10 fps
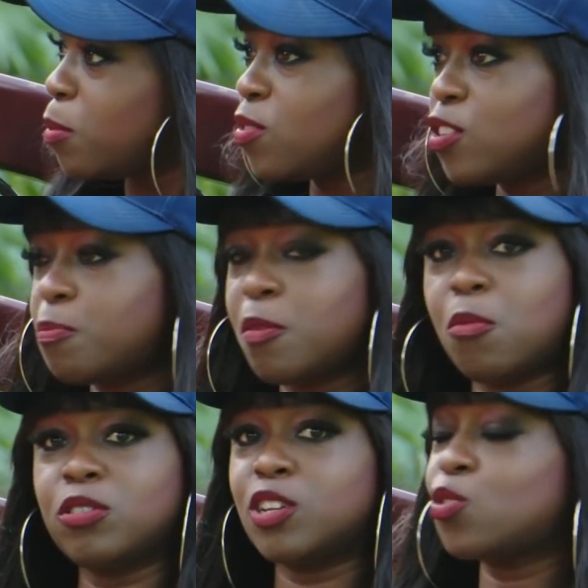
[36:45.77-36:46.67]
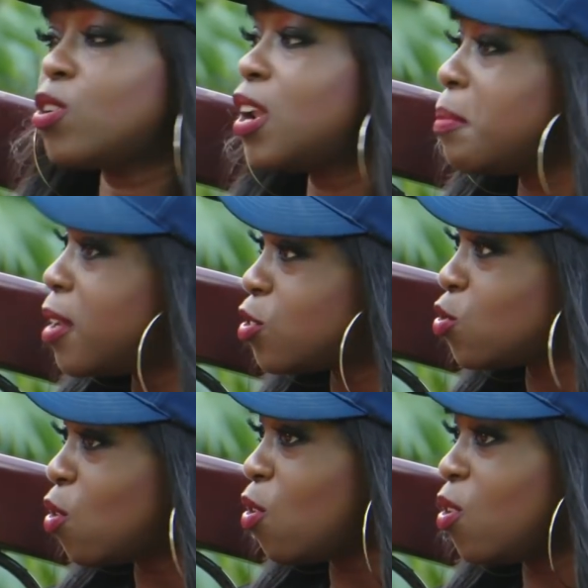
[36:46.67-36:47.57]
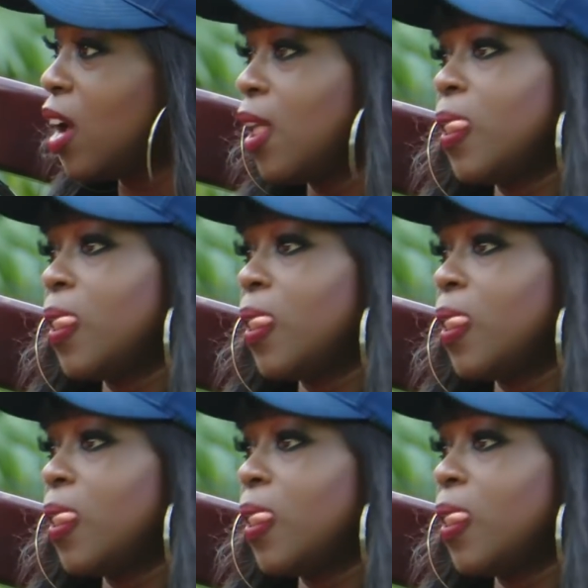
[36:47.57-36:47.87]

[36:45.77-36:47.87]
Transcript: music, promote the Tona La Vida song,